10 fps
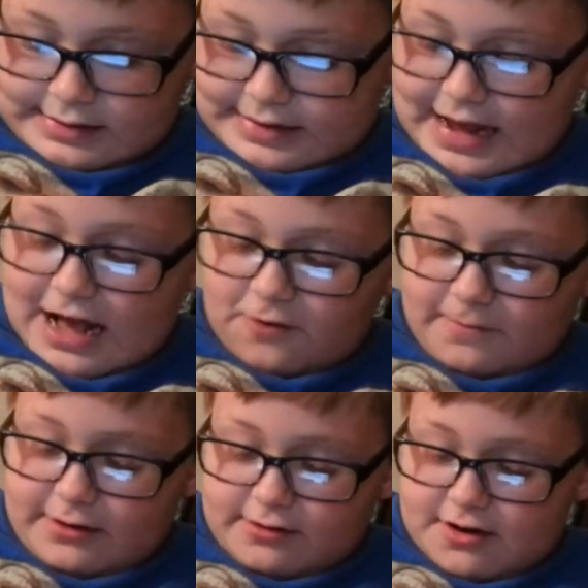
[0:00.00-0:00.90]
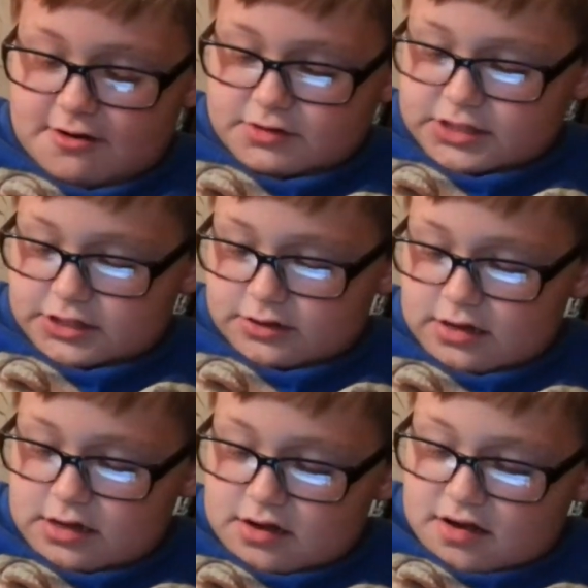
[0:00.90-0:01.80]
Now we are going to
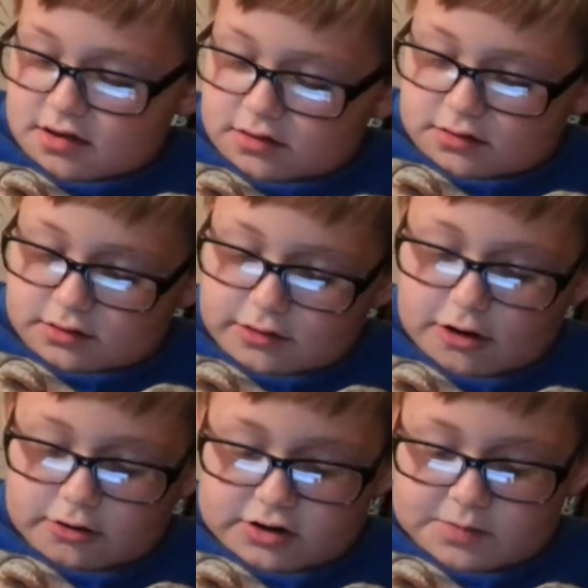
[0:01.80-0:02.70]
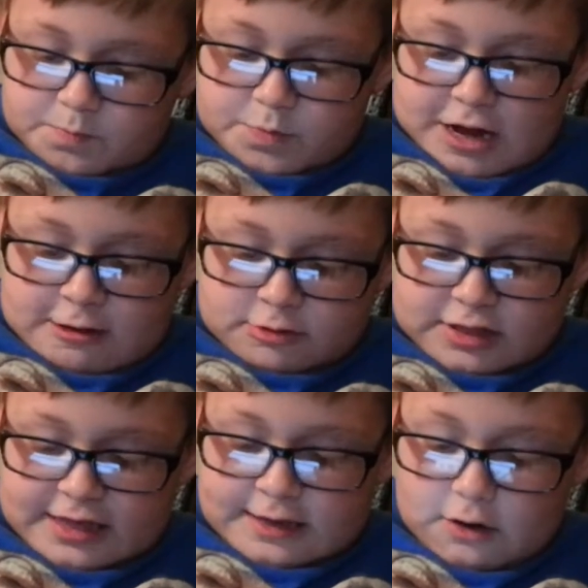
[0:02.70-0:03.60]
learn about
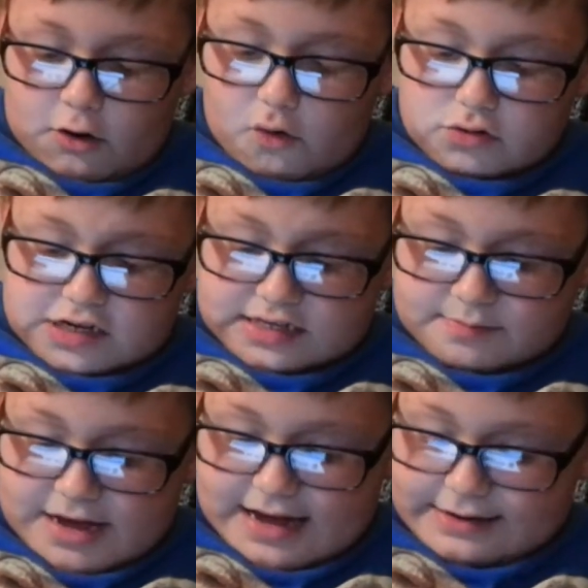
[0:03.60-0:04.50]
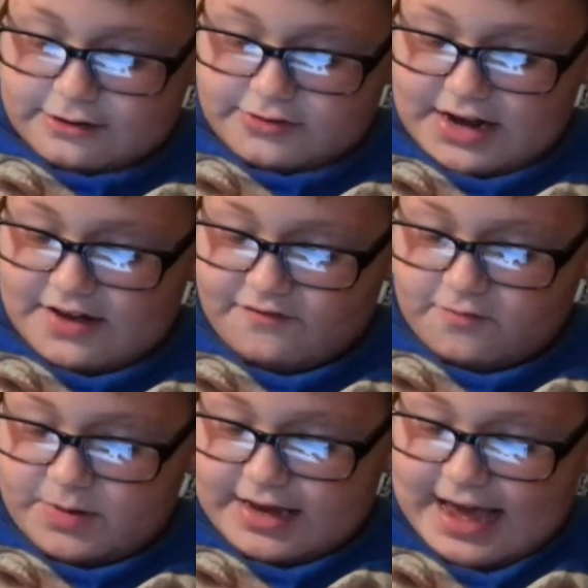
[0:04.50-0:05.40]
the oldest man who ever
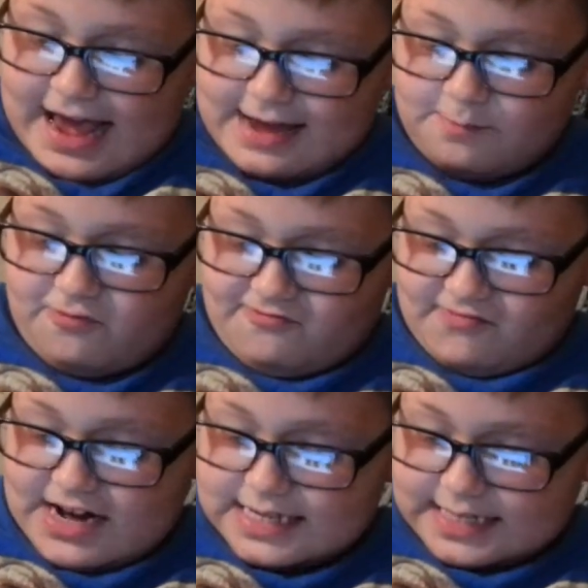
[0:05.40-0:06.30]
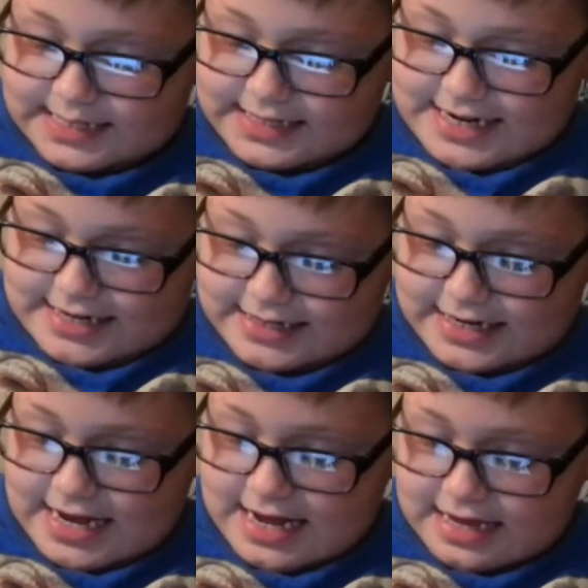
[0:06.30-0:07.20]
became president.